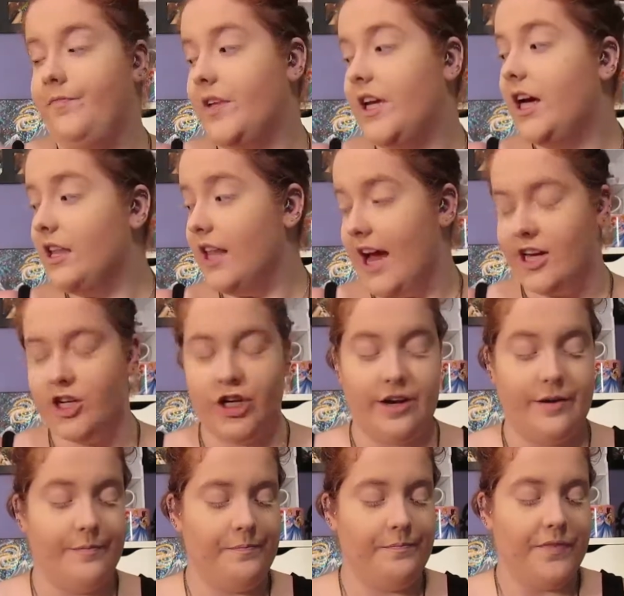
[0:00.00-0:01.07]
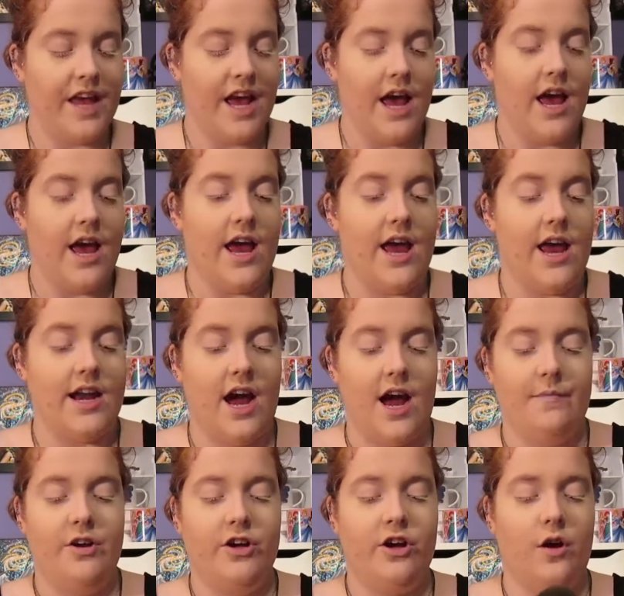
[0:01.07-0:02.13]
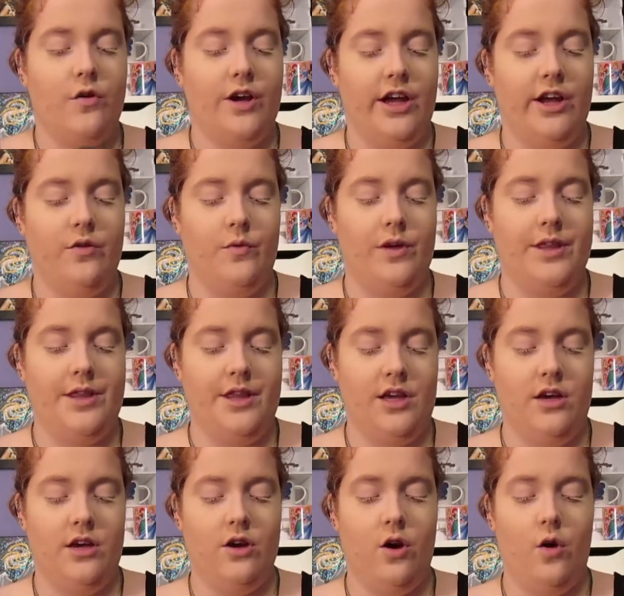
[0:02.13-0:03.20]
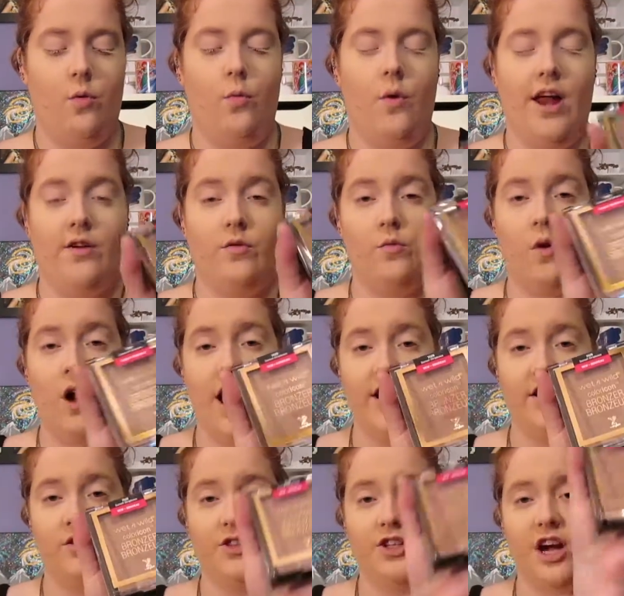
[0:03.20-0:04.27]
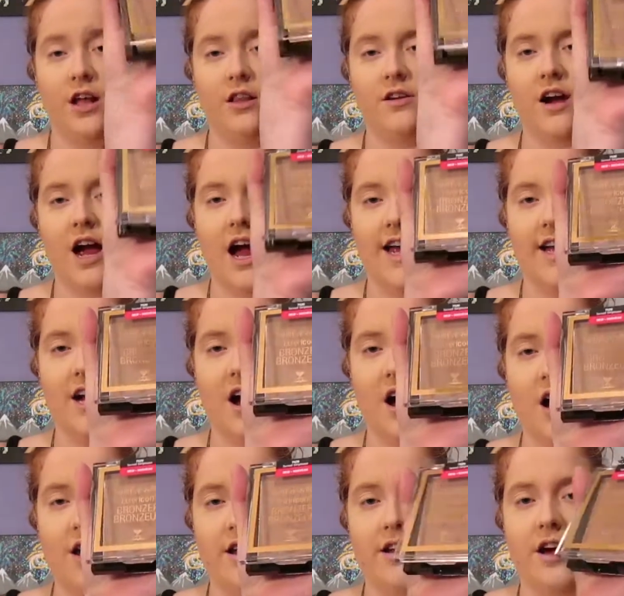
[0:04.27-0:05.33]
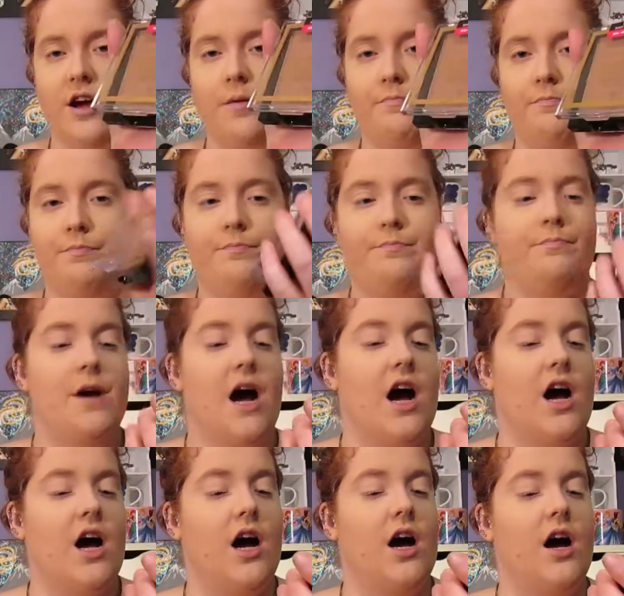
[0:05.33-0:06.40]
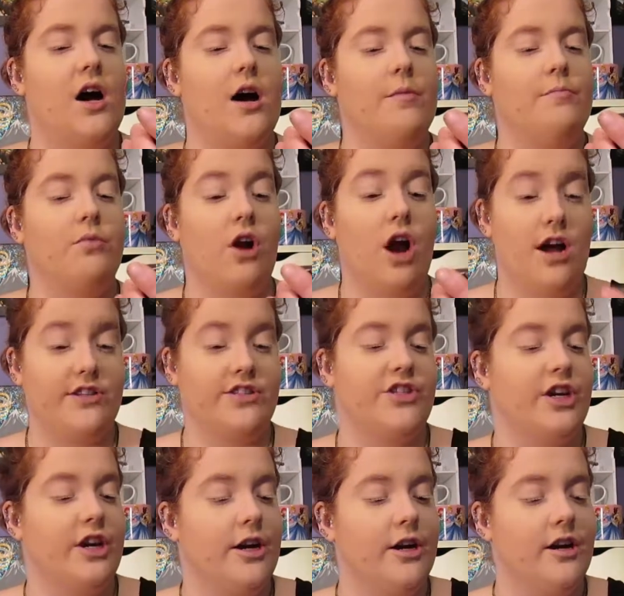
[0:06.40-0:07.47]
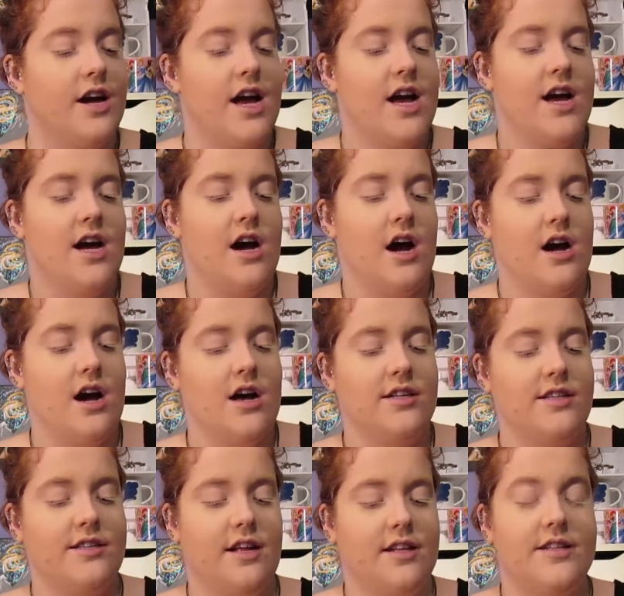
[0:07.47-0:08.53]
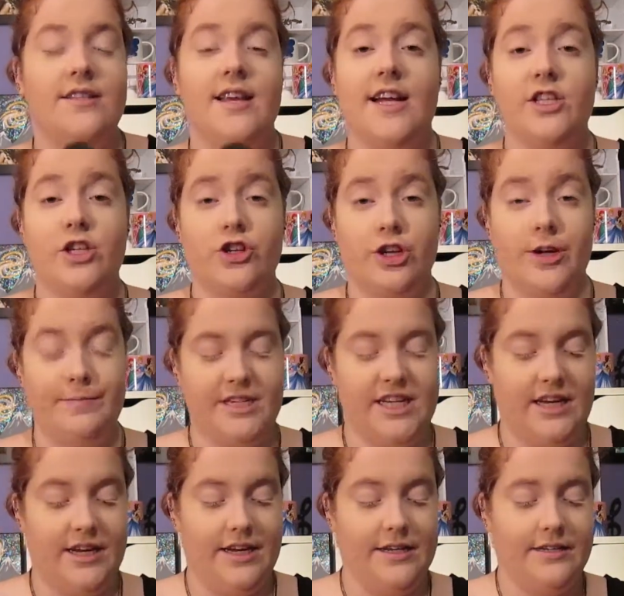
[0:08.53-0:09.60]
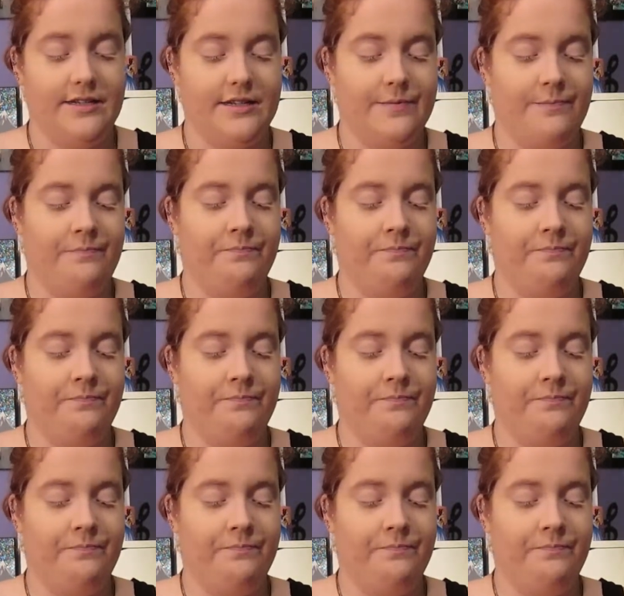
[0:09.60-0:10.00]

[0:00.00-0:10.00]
collection, and I'm going to go in with the Wet n Wild Color Icon bronzer, Sunset Striptease.